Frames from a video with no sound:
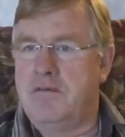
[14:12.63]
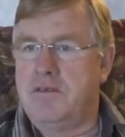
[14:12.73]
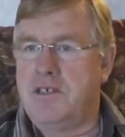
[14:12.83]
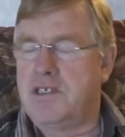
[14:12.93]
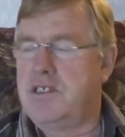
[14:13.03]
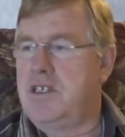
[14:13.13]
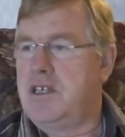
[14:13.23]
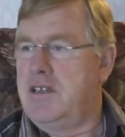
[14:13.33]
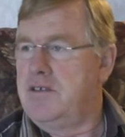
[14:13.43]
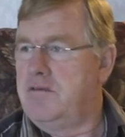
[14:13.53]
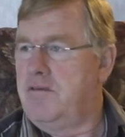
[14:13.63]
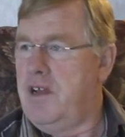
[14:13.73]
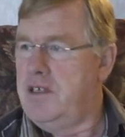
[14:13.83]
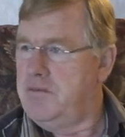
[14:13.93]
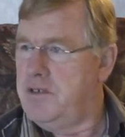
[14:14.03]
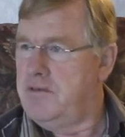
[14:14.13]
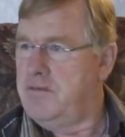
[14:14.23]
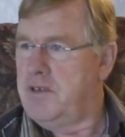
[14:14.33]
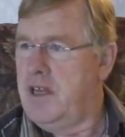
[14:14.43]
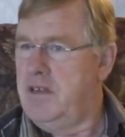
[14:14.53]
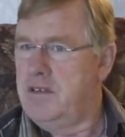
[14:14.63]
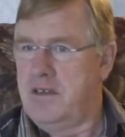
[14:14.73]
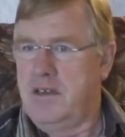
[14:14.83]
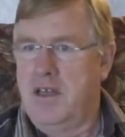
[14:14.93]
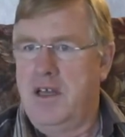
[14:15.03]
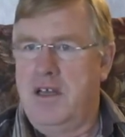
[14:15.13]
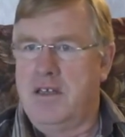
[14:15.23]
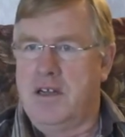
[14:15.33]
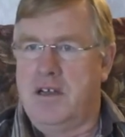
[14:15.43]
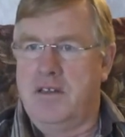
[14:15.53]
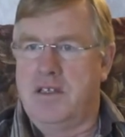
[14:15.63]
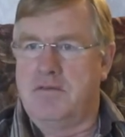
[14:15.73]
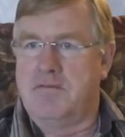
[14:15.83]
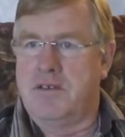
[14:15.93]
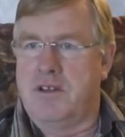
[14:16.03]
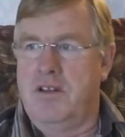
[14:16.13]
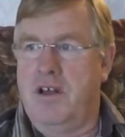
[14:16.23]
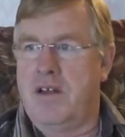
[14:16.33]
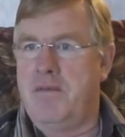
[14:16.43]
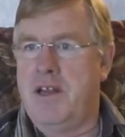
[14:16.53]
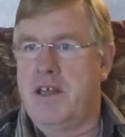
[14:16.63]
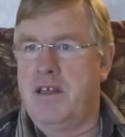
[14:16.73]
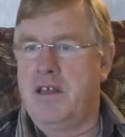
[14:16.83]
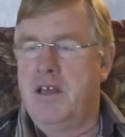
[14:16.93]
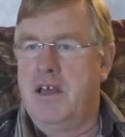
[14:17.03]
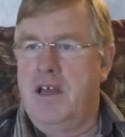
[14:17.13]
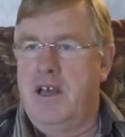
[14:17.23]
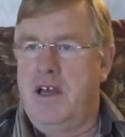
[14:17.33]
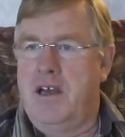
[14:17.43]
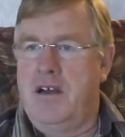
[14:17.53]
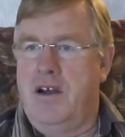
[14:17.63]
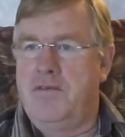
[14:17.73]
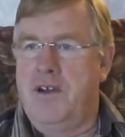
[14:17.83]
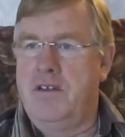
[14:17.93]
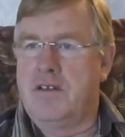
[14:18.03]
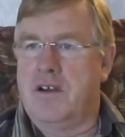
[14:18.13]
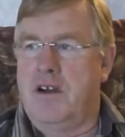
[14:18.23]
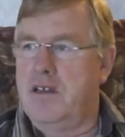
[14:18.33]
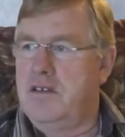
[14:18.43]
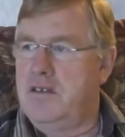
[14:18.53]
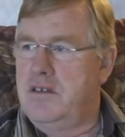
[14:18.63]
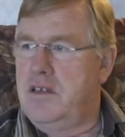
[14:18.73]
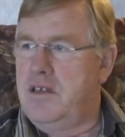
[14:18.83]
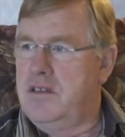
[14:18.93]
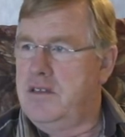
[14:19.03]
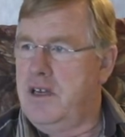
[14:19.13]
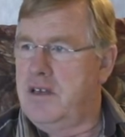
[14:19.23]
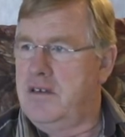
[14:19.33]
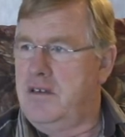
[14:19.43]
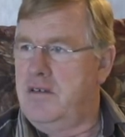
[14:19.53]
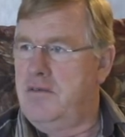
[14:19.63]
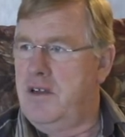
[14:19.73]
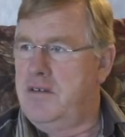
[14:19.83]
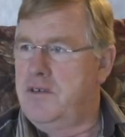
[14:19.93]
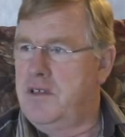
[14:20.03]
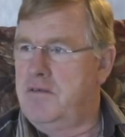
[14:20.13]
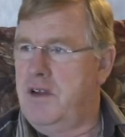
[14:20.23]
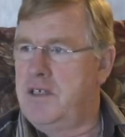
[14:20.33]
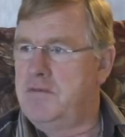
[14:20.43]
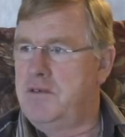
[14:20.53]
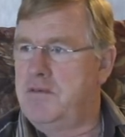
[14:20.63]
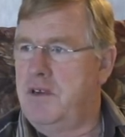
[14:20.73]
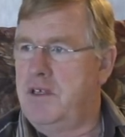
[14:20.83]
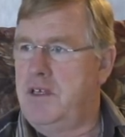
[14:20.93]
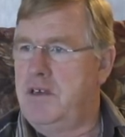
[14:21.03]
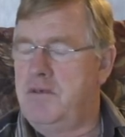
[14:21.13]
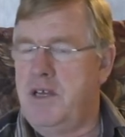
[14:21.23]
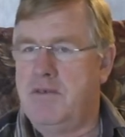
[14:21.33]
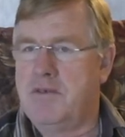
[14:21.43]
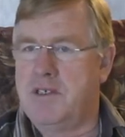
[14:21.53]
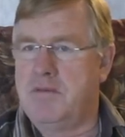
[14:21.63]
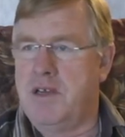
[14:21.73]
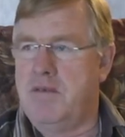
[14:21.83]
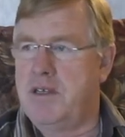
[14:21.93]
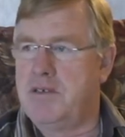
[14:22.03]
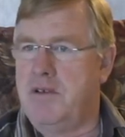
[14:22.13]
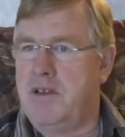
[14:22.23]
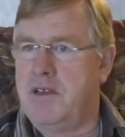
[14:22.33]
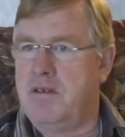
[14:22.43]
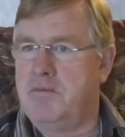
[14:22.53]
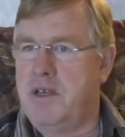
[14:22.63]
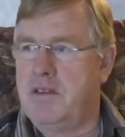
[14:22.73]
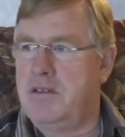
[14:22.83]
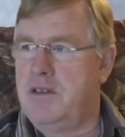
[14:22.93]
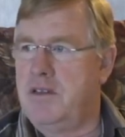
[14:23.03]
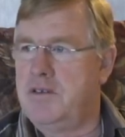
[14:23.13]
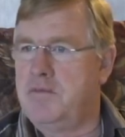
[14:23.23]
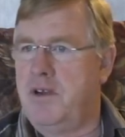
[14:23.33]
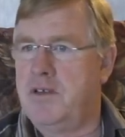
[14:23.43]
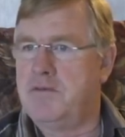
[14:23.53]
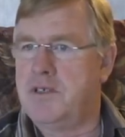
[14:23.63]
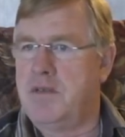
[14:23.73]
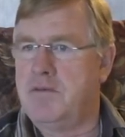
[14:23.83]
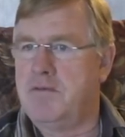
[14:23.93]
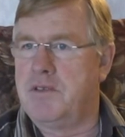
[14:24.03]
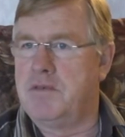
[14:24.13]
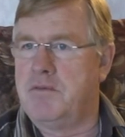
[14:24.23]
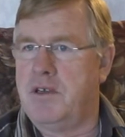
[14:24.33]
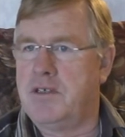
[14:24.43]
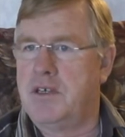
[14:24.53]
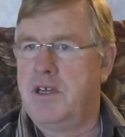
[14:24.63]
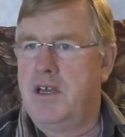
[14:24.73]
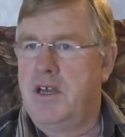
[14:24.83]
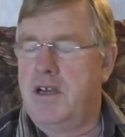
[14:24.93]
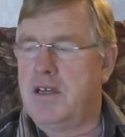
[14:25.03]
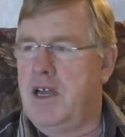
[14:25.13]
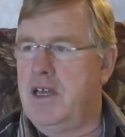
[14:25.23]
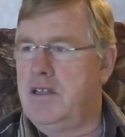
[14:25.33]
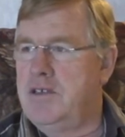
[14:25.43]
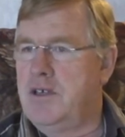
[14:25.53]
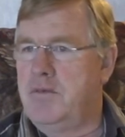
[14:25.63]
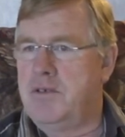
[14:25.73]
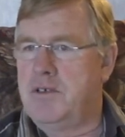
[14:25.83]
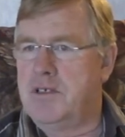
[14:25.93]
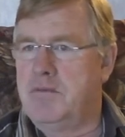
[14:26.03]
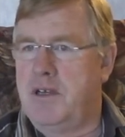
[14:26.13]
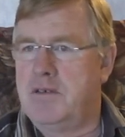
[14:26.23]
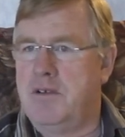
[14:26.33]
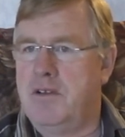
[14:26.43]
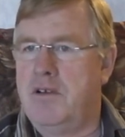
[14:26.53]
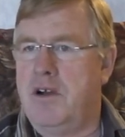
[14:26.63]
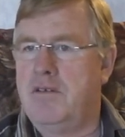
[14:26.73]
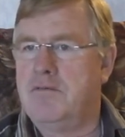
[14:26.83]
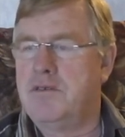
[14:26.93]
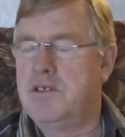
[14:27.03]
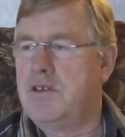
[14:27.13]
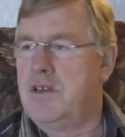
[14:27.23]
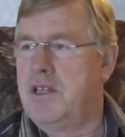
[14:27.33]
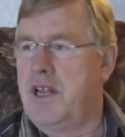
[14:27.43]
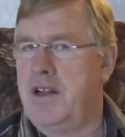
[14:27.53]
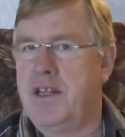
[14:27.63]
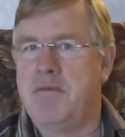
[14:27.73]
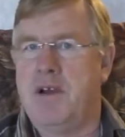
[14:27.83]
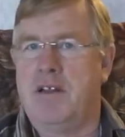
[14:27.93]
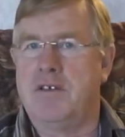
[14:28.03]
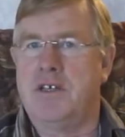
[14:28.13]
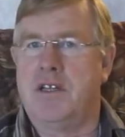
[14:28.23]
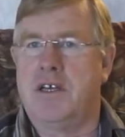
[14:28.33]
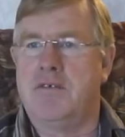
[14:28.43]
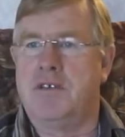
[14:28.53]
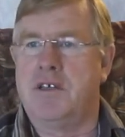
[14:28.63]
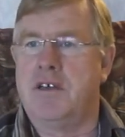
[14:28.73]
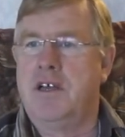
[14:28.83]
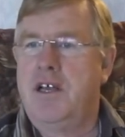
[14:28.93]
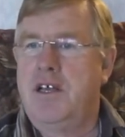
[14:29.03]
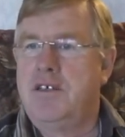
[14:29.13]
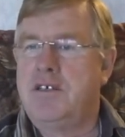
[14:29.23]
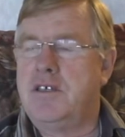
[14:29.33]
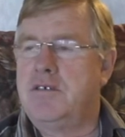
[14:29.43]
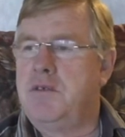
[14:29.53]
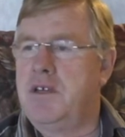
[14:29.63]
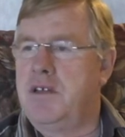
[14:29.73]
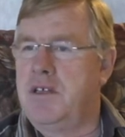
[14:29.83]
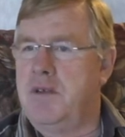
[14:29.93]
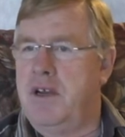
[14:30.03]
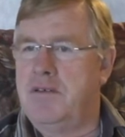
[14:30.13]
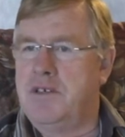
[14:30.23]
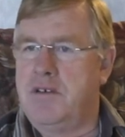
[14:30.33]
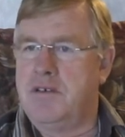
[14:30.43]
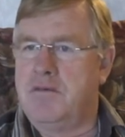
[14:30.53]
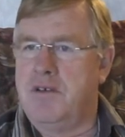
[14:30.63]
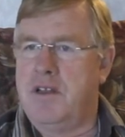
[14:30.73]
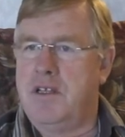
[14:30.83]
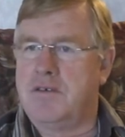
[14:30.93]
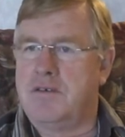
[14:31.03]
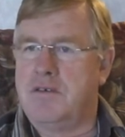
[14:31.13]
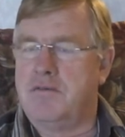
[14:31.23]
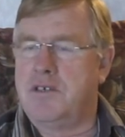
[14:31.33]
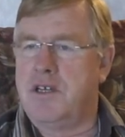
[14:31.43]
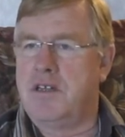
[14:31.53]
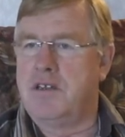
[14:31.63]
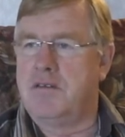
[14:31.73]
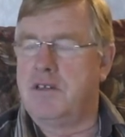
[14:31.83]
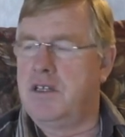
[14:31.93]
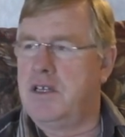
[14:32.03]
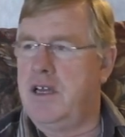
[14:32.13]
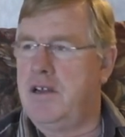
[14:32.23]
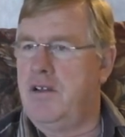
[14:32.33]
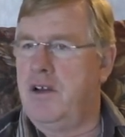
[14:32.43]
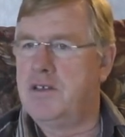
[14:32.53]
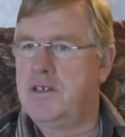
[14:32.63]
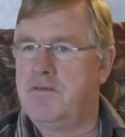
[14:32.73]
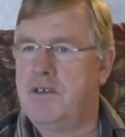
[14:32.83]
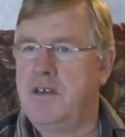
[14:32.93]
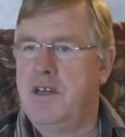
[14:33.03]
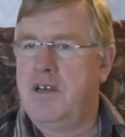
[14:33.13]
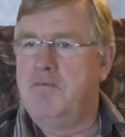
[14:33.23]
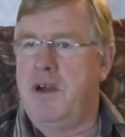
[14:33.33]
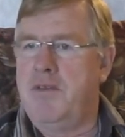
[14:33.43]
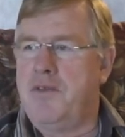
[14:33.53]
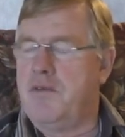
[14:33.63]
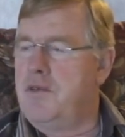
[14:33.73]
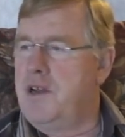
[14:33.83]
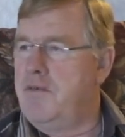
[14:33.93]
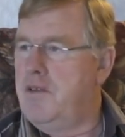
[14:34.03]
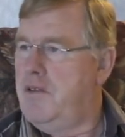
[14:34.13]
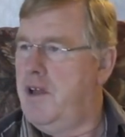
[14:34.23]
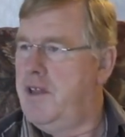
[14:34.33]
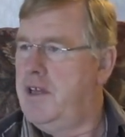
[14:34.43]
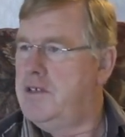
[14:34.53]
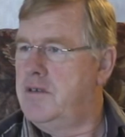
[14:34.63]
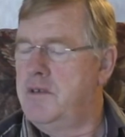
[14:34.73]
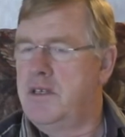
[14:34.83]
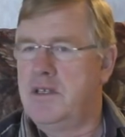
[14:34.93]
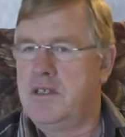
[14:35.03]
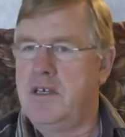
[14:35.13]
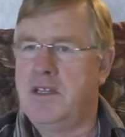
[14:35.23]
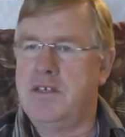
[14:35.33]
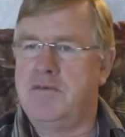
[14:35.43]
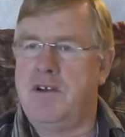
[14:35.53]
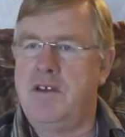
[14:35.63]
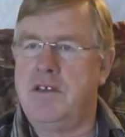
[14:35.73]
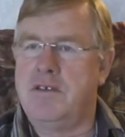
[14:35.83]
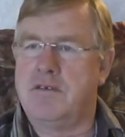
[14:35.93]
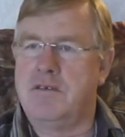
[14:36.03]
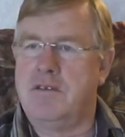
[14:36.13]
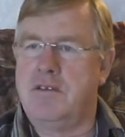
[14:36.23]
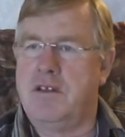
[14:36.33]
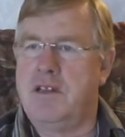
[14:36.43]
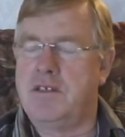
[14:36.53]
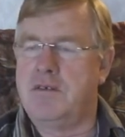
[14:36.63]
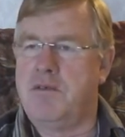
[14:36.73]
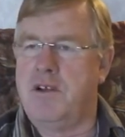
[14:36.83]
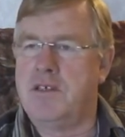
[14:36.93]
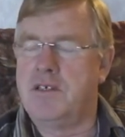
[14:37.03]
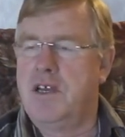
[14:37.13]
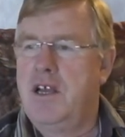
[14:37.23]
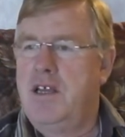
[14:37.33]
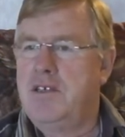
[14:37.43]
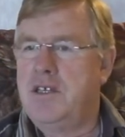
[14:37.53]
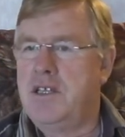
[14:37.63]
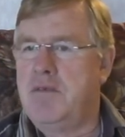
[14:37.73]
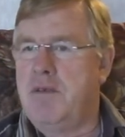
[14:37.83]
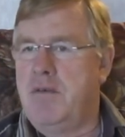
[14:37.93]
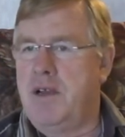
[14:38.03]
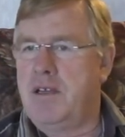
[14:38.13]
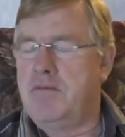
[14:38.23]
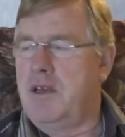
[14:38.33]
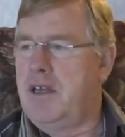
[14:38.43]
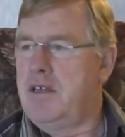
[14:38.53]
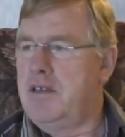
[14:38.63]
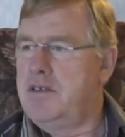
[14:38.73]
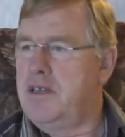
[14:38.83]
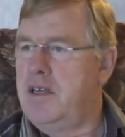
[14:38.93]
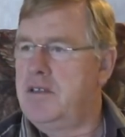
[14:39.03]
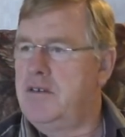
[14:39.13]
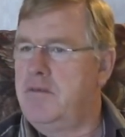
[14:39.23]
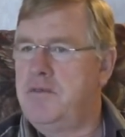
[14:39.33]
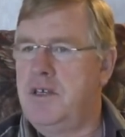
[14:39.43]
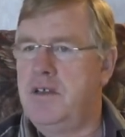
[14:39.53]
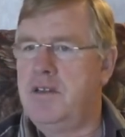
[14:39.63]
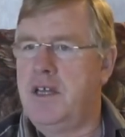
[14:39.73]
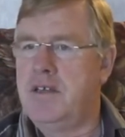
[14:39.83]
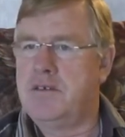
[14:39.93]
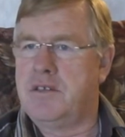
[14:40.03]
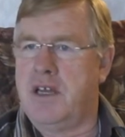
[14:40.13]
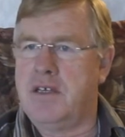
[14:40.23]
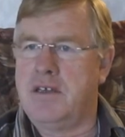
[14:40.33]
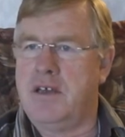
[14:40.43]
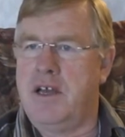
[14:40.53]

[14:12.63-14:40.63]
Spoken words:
60 tons of raspberries from Canada. That's worth a lot of money. I phoned the guy. Doug, oh right, you got any raspberries? Well, yeah, we have got some. How much? Well, they're about this price. We'll sell them to you for this price. Okay, and the shopping's this much. Well, I'll just jot it down in an email and send it over to you. Sends me an email. So I said, right, that's good. Send it in container lots every month or whenever like that. So we get it. Yeah, that's fine. That's good. That's the price. Sent the email back saying to him, yeah, thanks, Doug.